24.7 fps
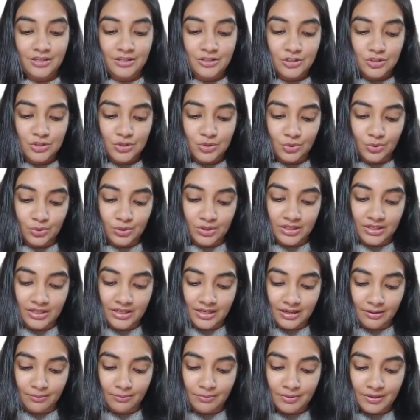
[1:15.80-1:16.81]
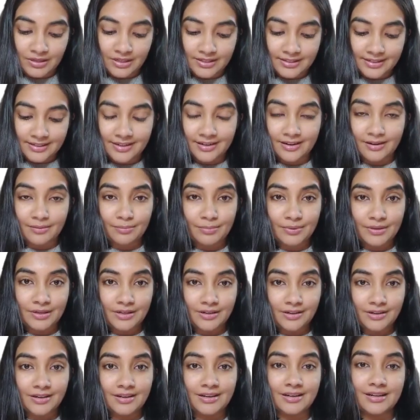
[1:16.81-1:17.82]
So double trouble,
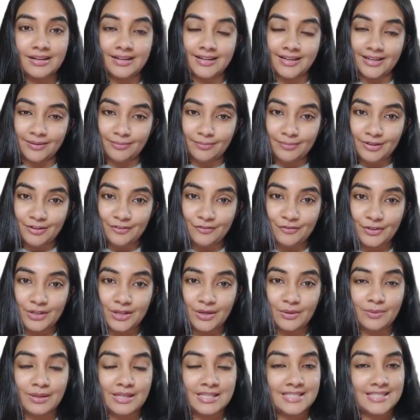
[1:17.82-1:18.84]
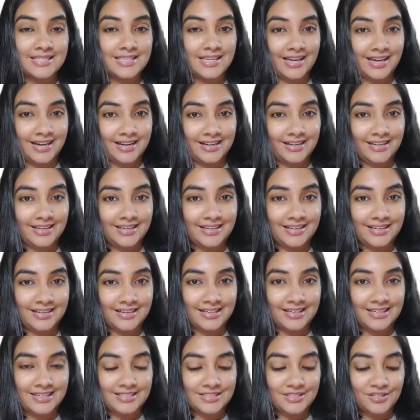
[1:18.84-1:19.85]
double frequency Nd:YAG
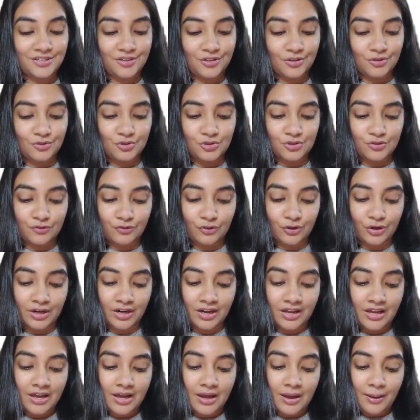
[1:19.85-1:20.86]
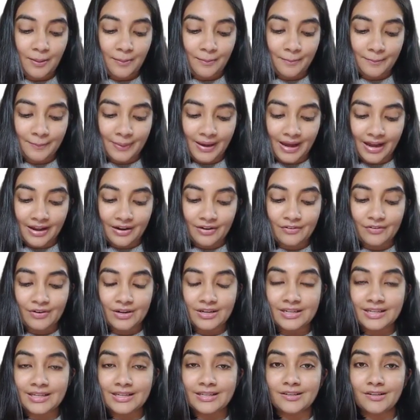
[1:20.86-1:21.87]
laser used for
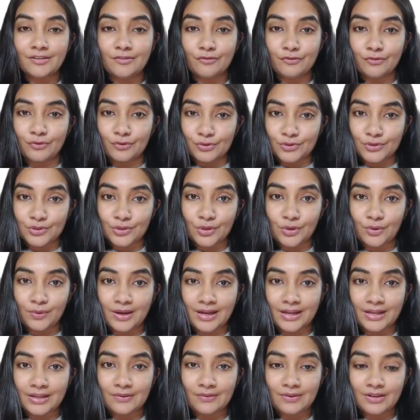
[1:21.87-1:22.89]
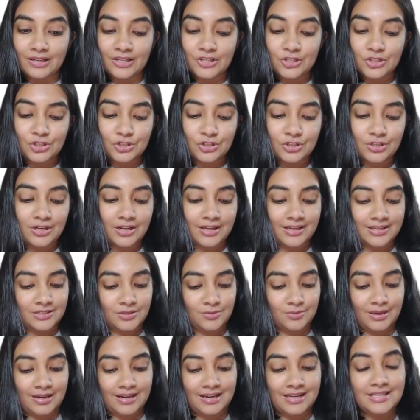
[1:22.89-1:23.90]
panretinal photocoagulation
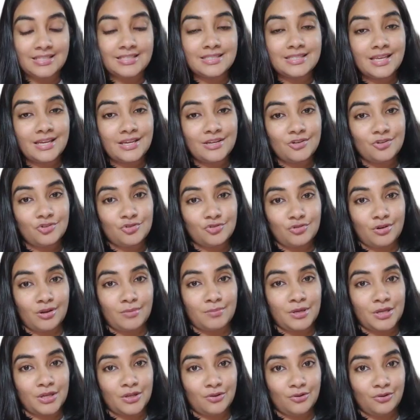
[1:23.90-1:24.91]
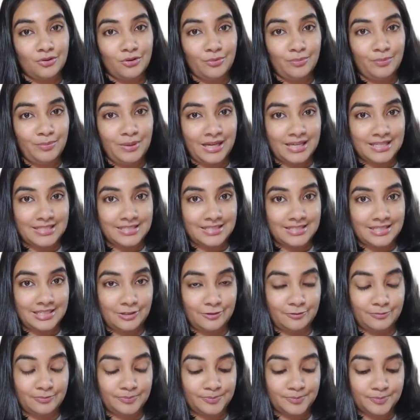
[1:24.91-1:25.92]
as well as trabeculoplasty.